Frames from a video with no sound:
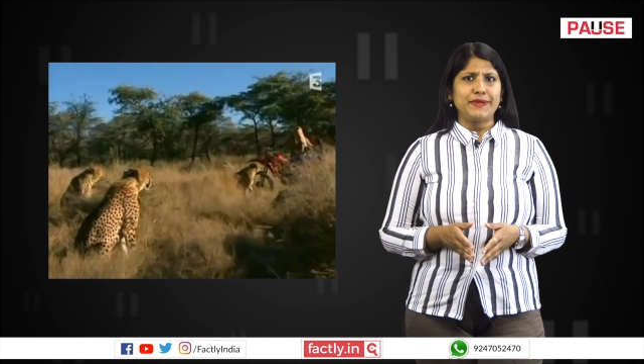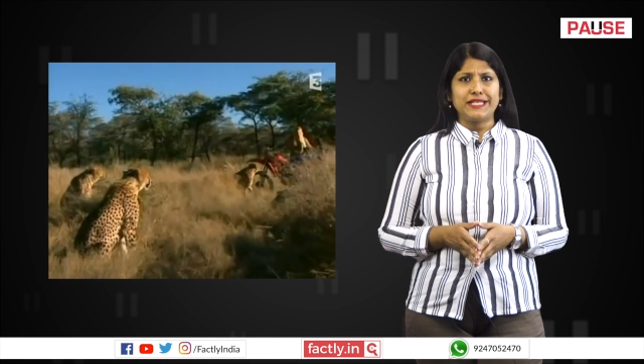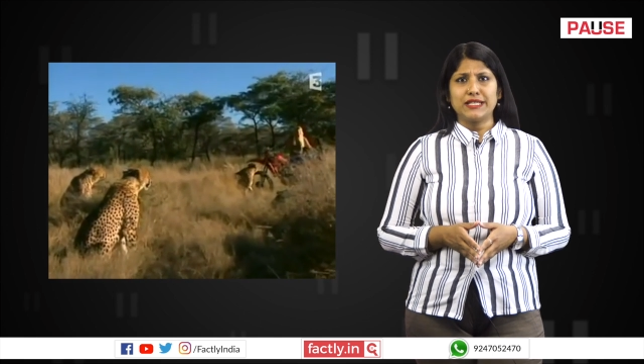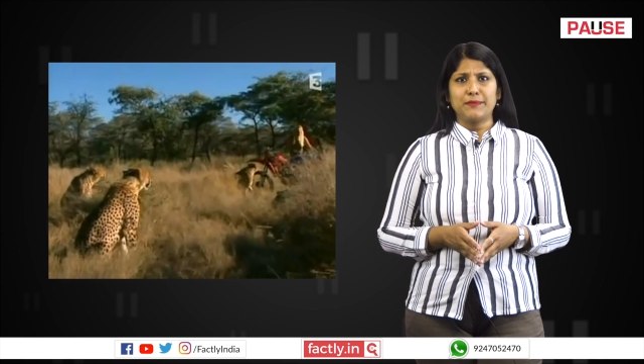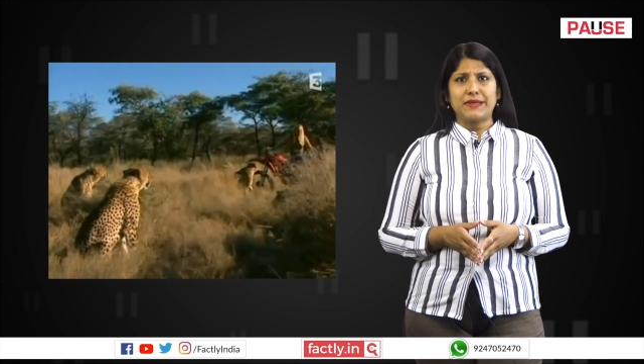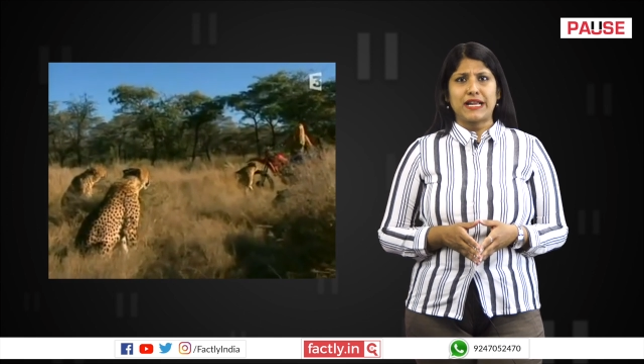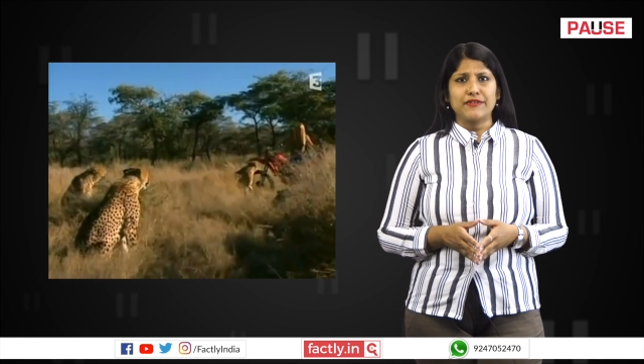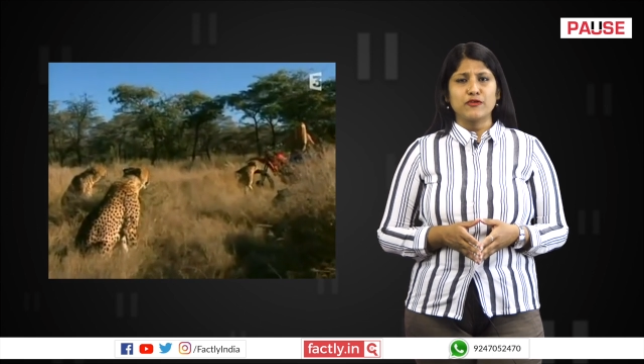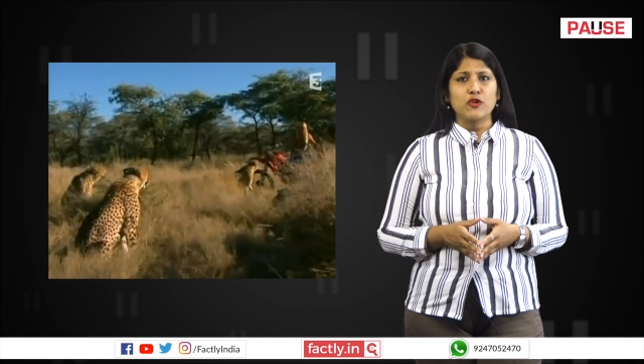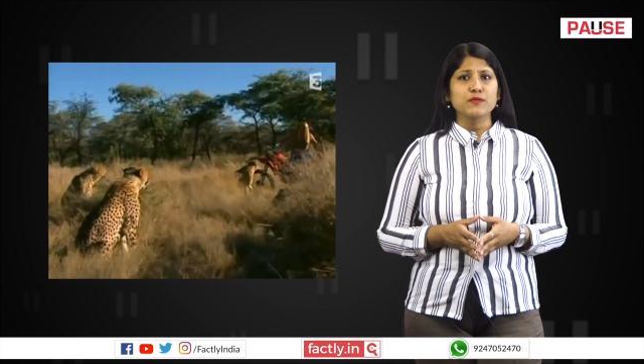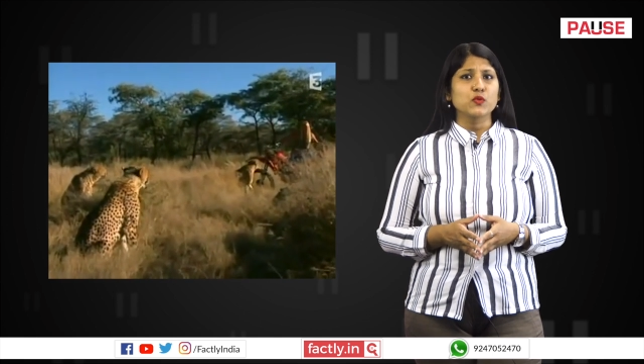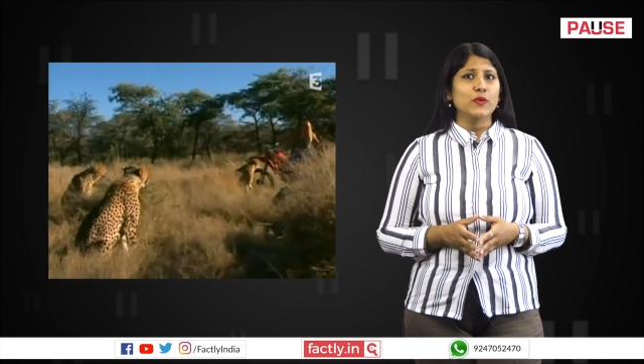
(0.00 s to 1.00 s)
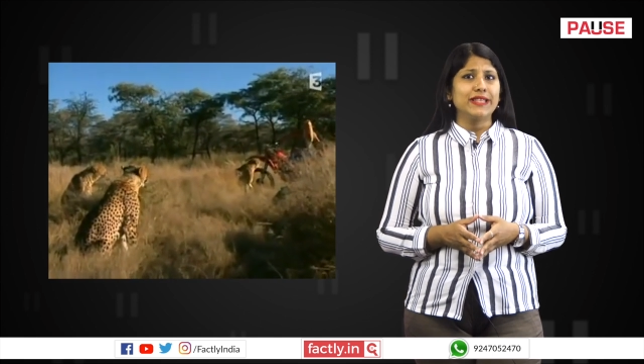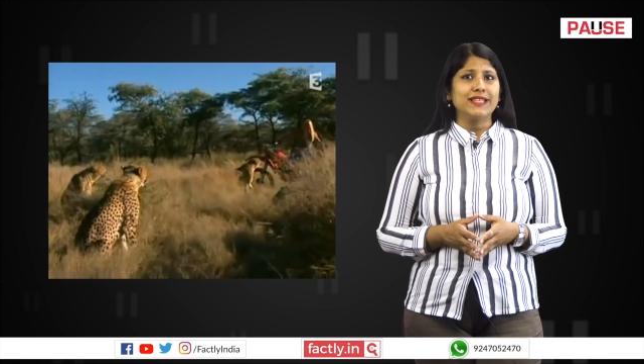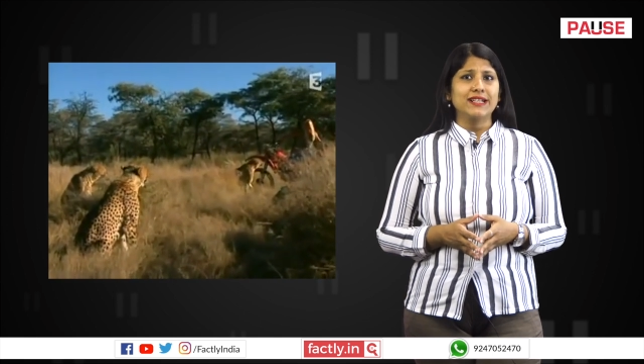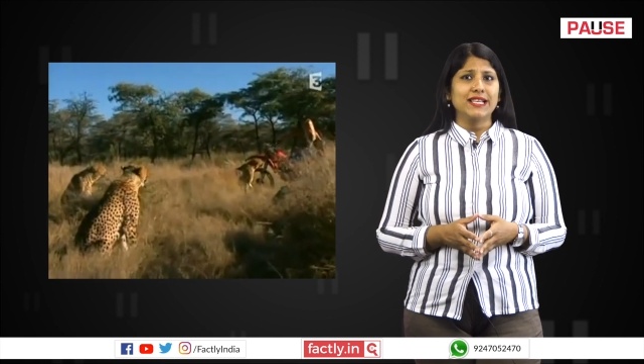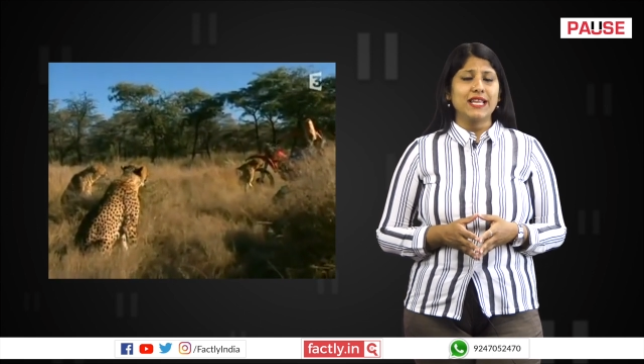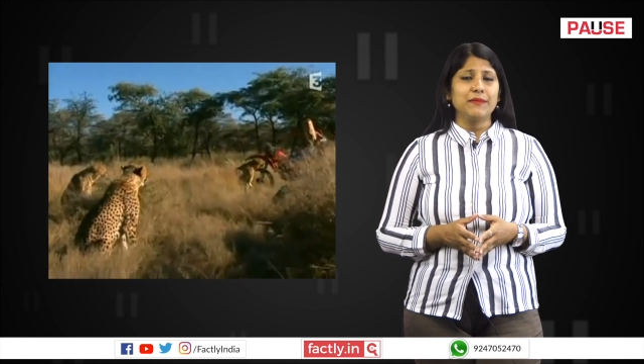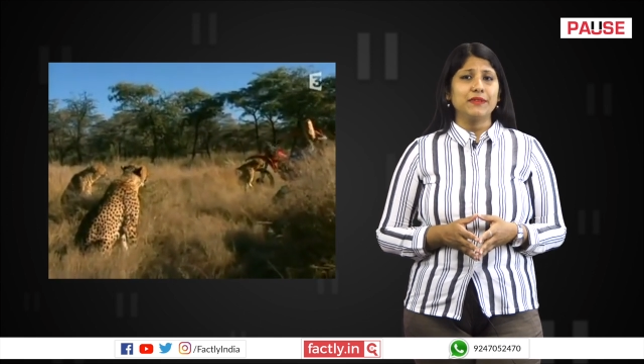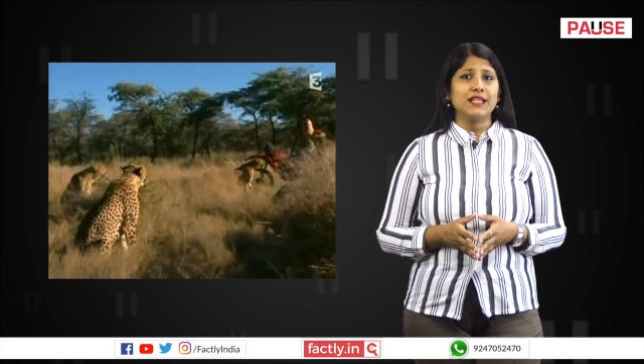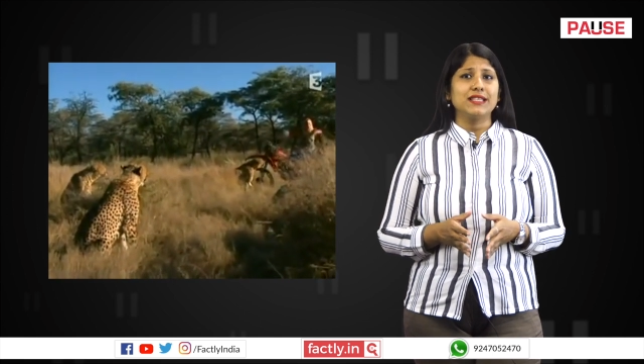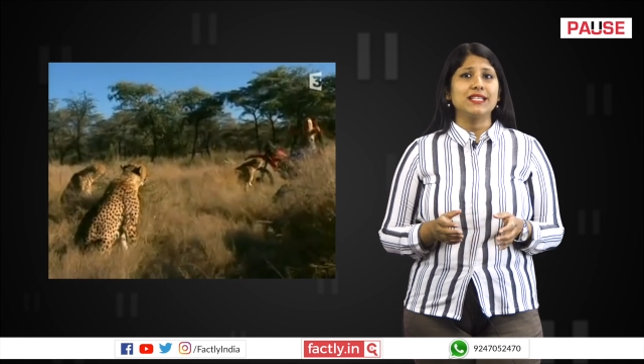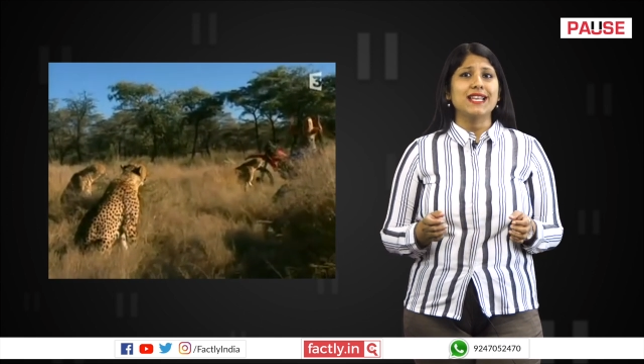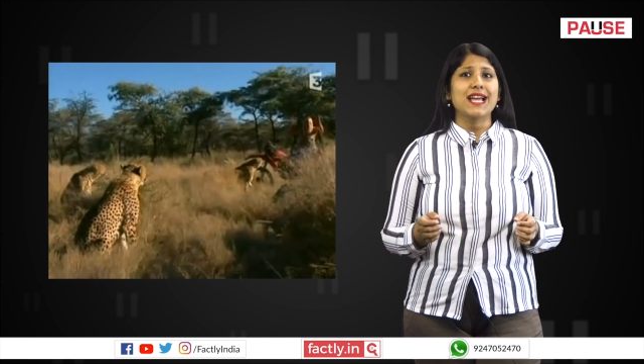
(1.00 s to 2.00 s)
media platforms with the claim that the